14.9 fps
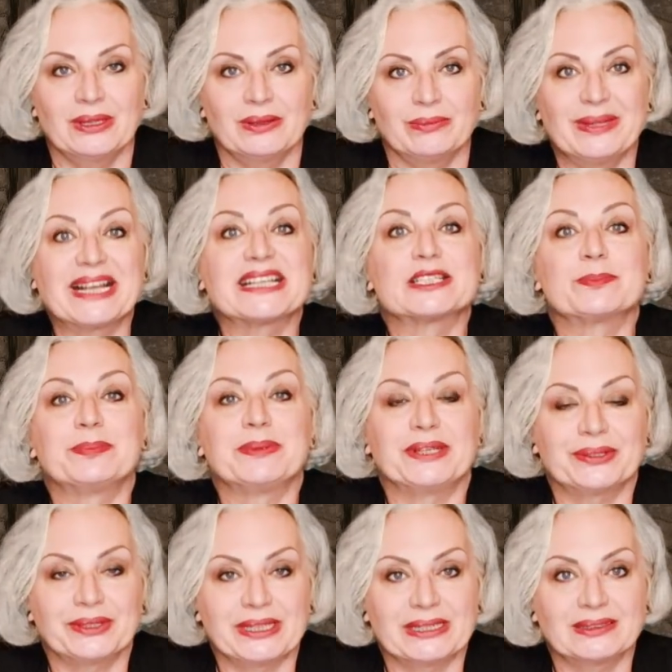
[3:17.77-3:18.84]
we
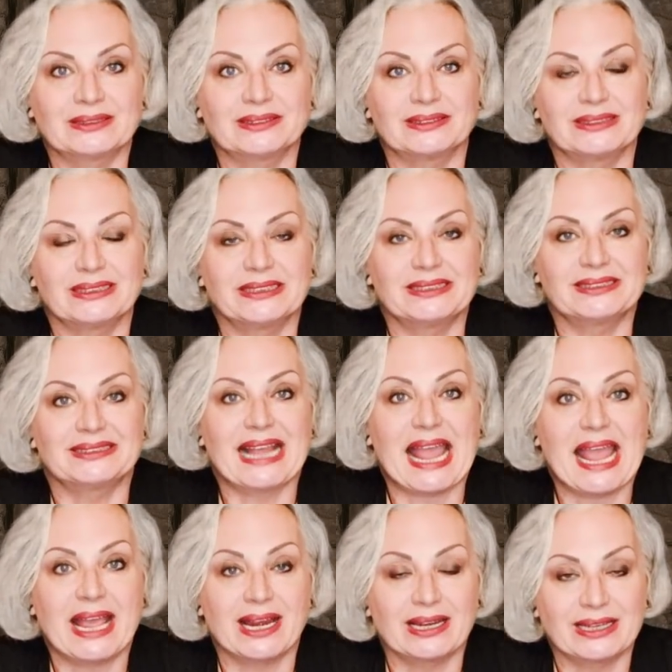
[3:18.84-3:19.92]
experience is
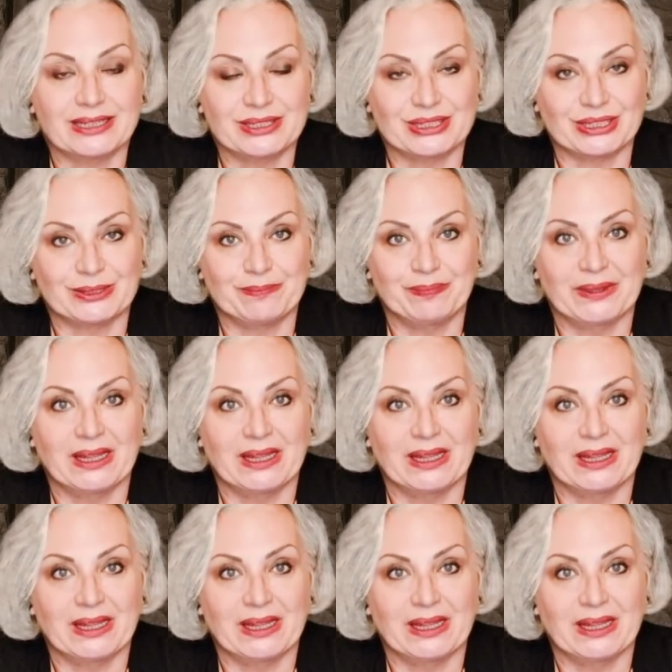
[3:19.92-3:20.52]
energy.